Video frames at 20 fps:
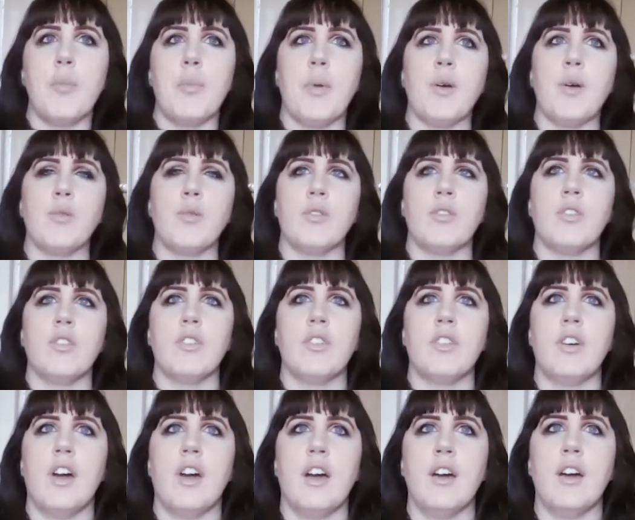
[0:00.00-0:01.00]
about
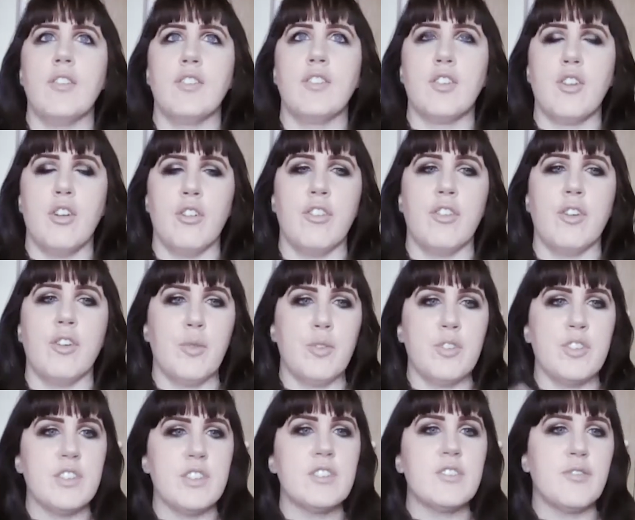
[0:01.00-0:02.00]
the Gothic,
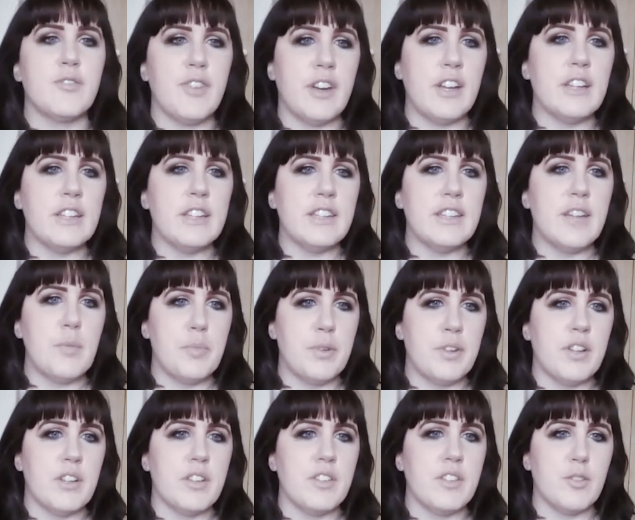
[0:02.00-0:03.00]
which is a fairly
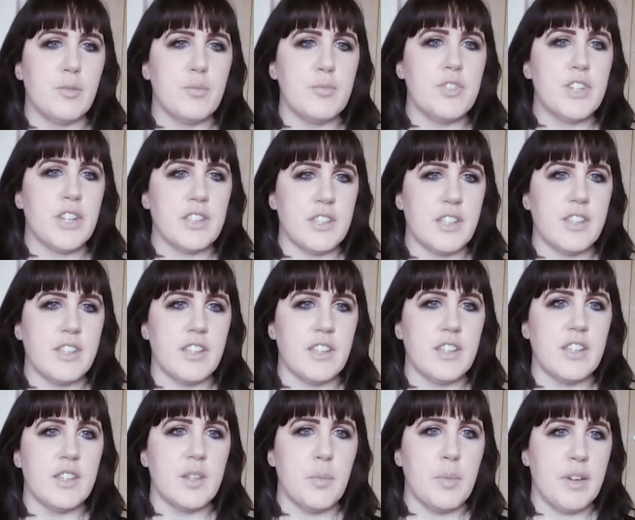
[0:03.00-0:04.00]
nebulous subject. I
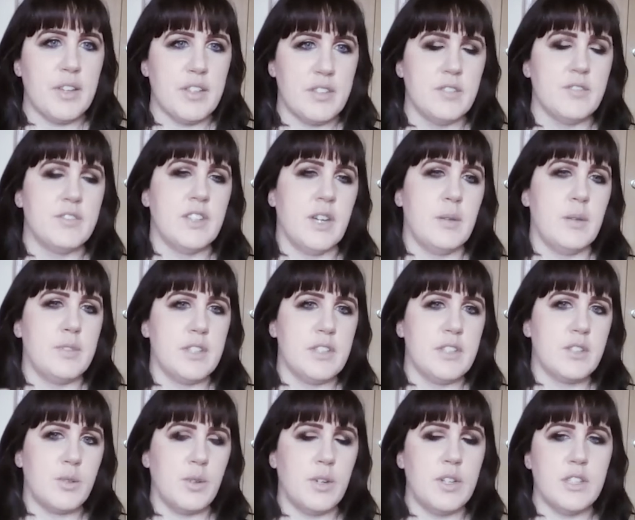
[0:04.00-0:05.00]
think at the best of times it
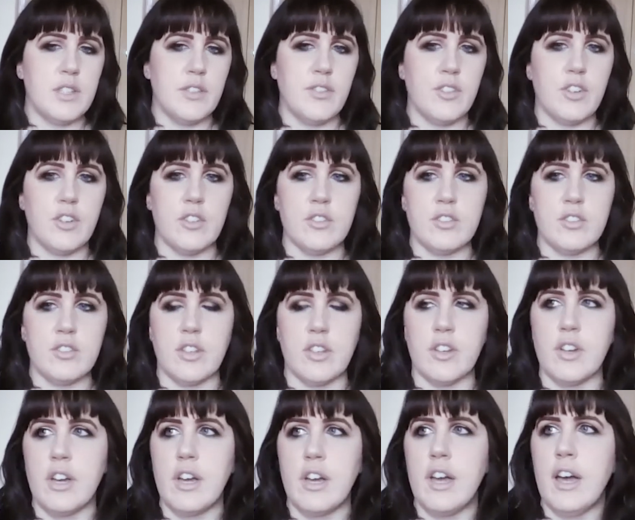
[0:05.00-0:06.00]
is quite difficult
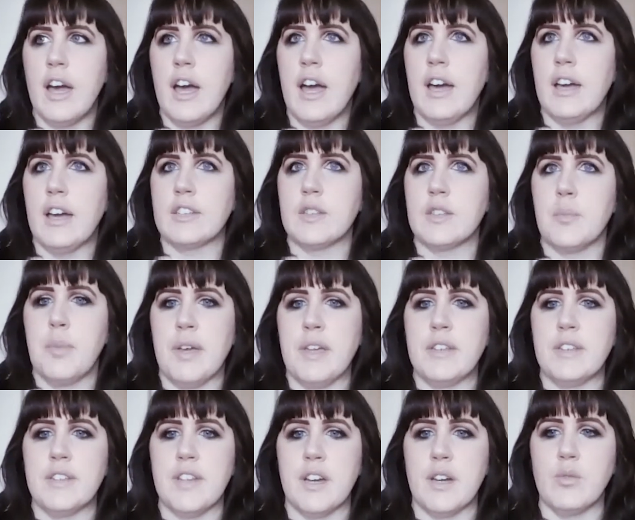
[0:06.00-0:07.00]
to
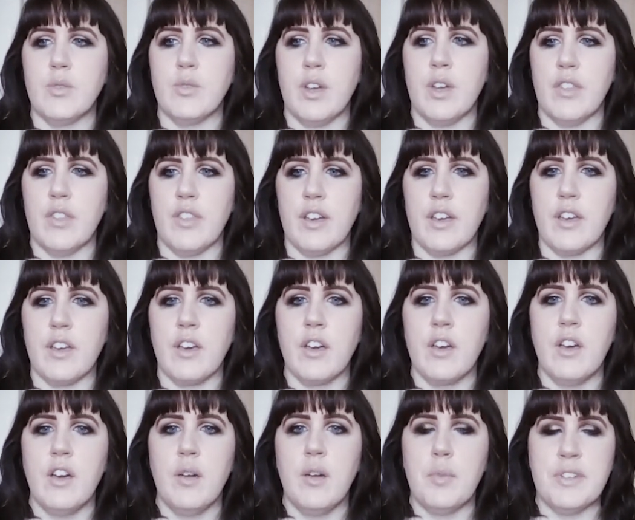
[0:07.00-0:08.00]
pin down. I think,
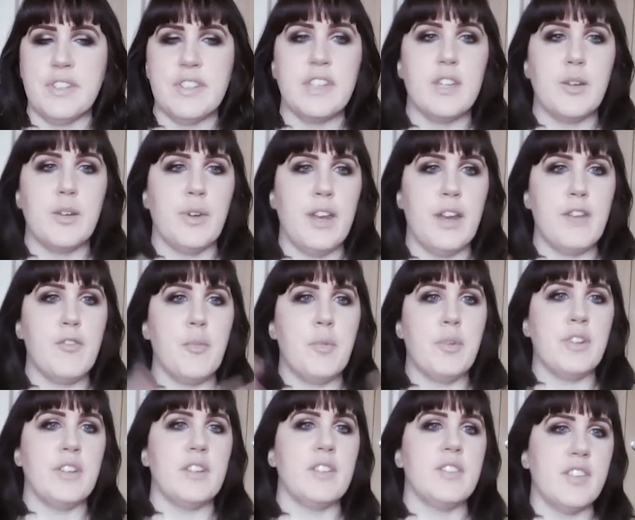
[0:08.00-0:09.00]
particularly when
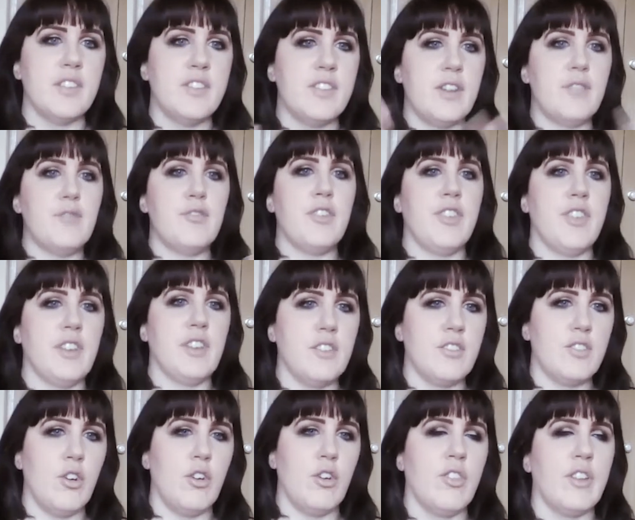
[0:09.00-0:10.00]
everybody insists everything is
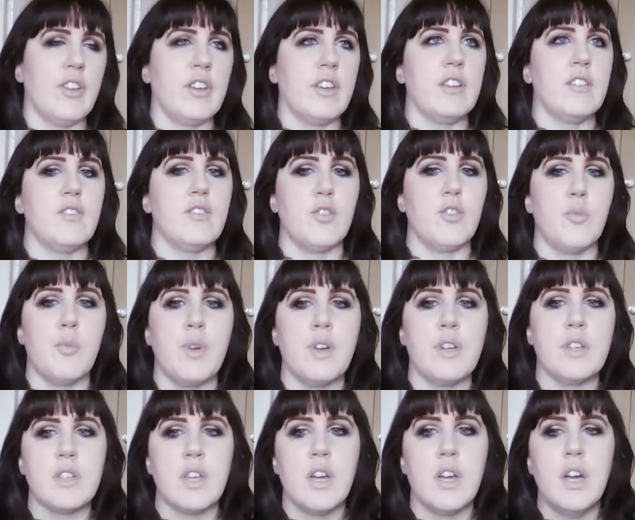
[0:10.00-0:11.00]
Gothic in some
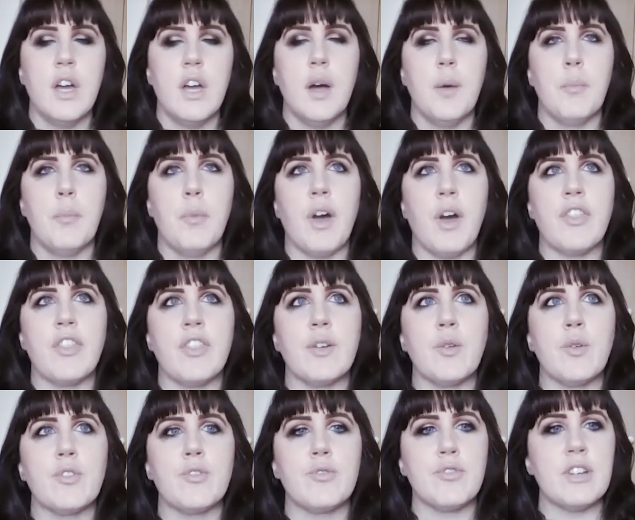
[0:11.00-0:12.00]
ways. Yeah. But I think
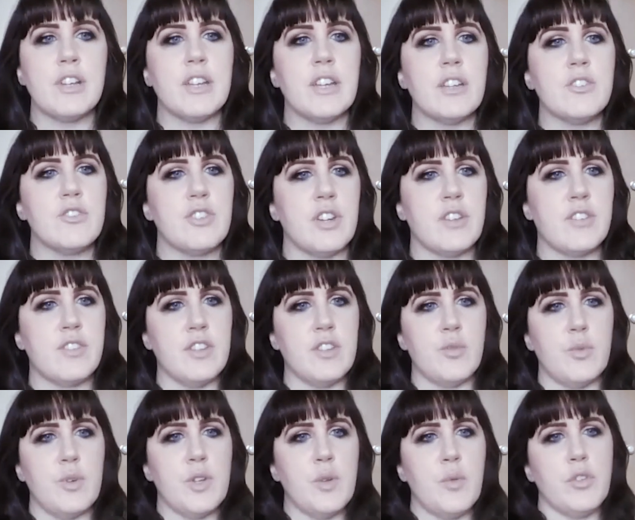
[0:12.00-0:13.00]
what's really interesting is
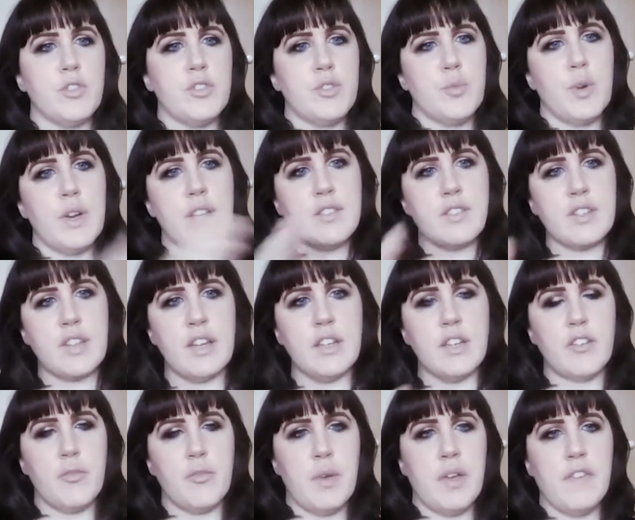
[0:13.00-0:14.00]
when you watch the way it's
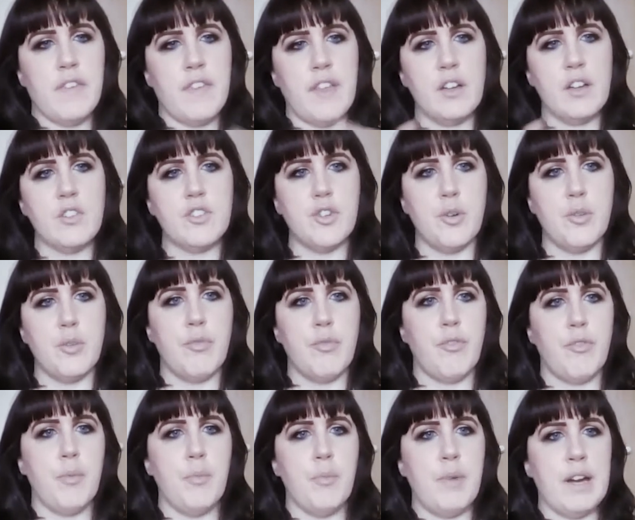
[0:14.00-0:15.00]
kind of made that jump
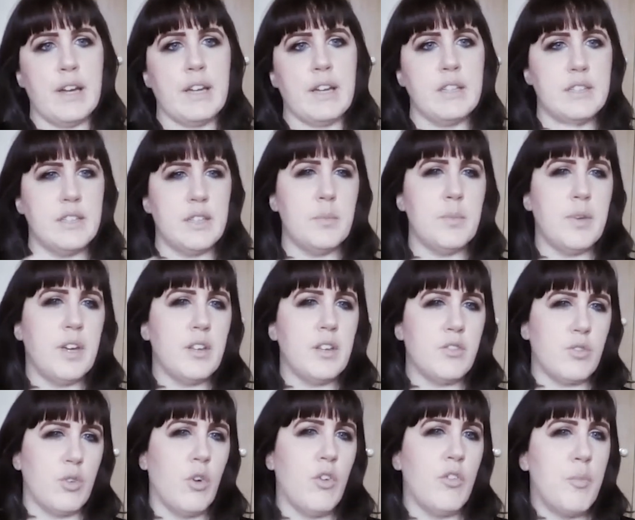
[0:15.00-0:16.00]
from academia to
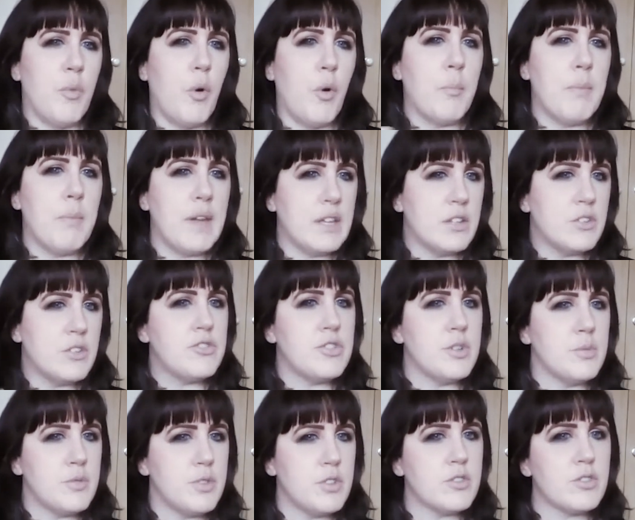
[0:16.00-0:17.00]
sort of more
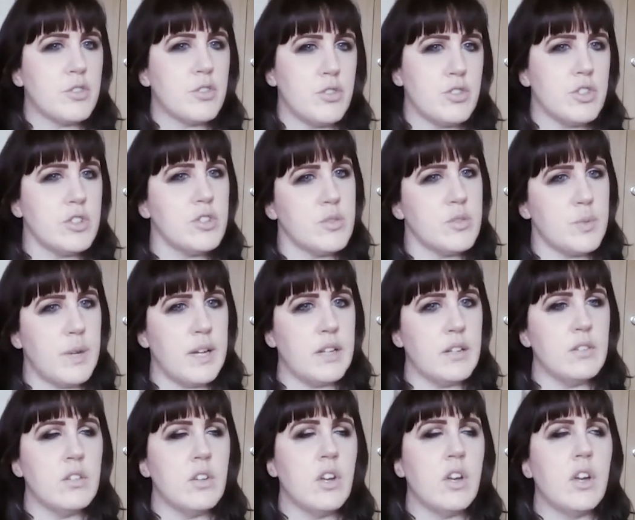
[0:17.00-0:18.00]
mainstream discussion as
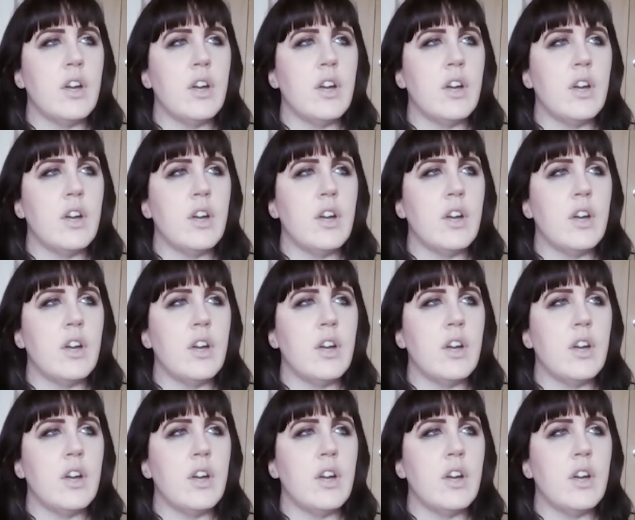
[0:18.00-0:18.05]
well.